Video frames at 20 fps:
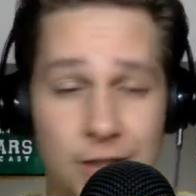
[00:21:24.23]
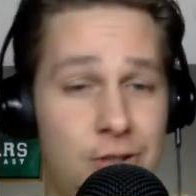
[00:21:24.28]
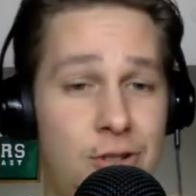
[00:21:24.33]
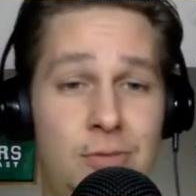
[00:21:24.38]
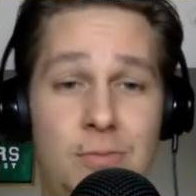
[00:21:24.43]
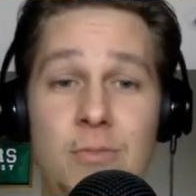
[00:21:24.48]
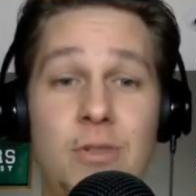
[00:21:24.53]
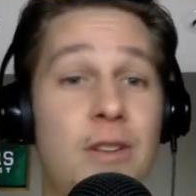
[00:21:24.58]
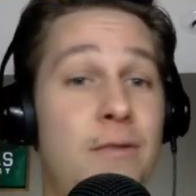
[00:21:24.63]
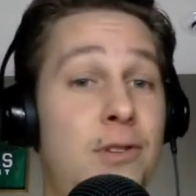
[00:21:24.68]
If
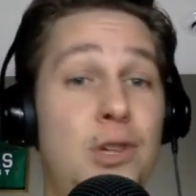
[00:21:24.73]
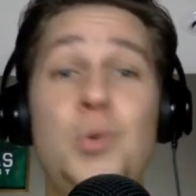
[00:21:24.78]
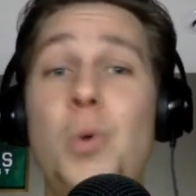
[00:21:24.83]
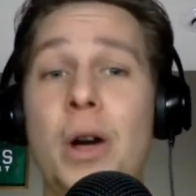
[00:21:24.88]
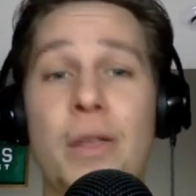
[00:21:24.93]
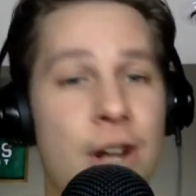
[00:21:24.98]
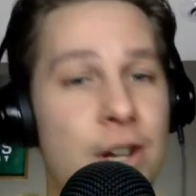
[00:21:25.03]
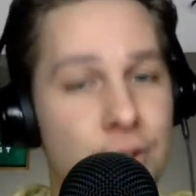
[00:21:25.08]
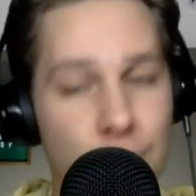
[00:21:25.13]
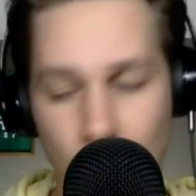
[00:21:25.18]
you win this
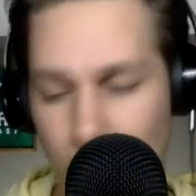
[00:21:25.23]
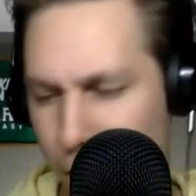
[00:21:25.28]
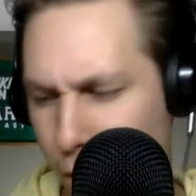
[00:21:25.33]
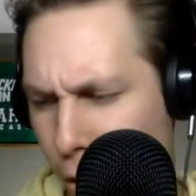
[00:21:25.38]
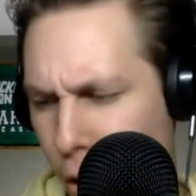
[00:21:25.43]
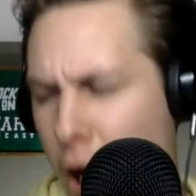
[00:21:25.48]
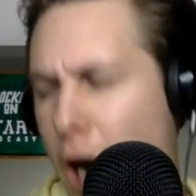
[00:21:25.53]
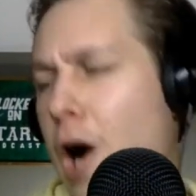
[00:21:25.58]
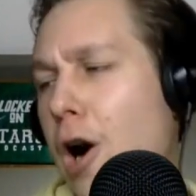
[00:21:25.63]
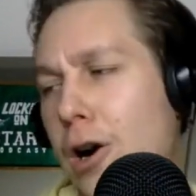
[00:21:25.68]
one,
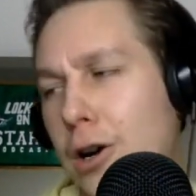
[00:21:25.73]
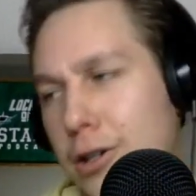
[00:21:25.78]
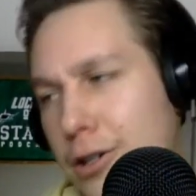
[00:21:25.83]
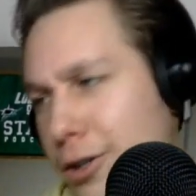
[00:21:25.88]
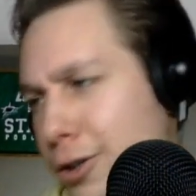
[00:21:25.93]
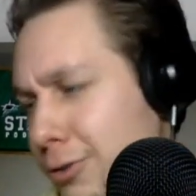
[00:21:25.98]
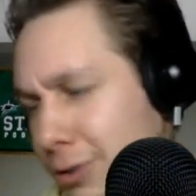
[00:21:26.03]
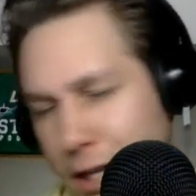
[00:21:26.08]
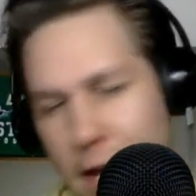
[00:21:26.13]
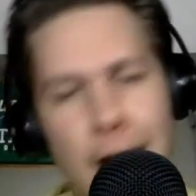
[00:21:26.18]
oh, who
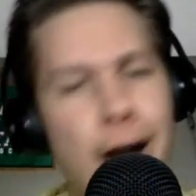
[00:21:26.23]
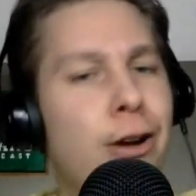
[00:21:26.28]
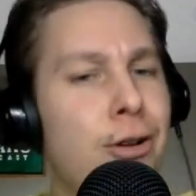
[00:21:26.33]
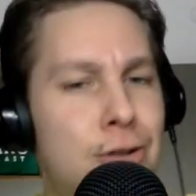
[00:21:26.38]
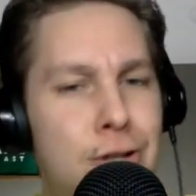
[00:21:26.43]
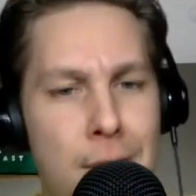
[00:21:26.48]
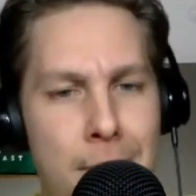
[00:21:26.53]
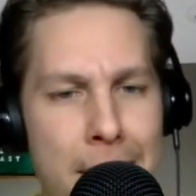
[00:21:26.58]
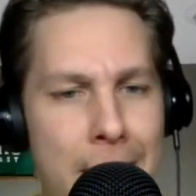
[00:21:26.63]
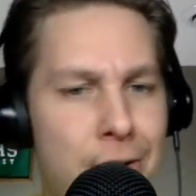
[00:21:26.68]
cares
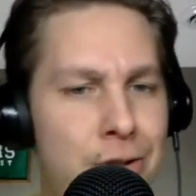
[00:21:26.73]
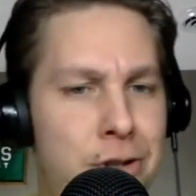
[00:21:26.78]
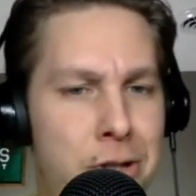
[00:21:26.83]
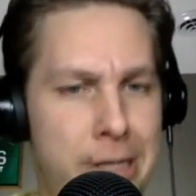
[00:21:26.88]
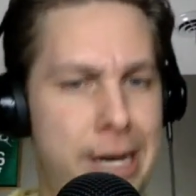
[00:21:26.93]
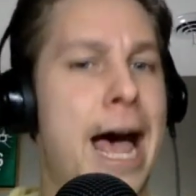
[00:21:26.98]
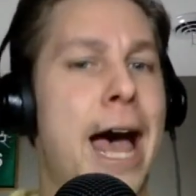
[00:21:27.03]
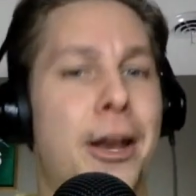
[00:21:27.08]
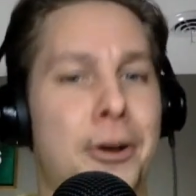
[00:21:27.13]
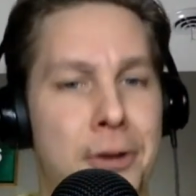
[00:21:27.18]
about
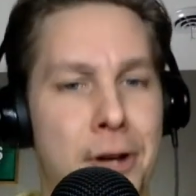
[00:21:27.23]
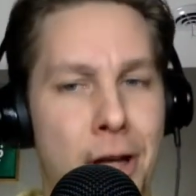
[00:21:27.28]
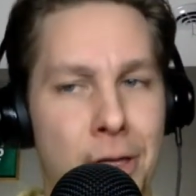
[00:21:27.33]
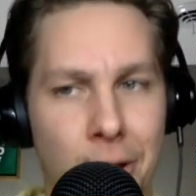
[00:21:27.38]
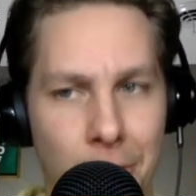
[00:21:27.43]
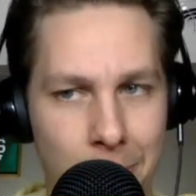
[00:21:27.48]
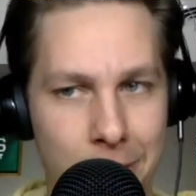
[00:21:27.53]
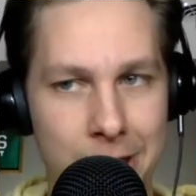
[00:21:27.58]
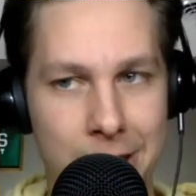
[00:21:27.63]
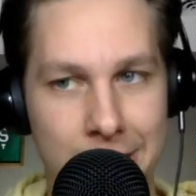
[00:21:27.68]
Seattle on the
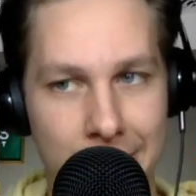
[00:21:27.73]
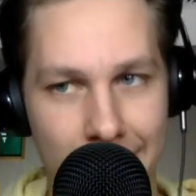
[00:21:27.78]
weekend?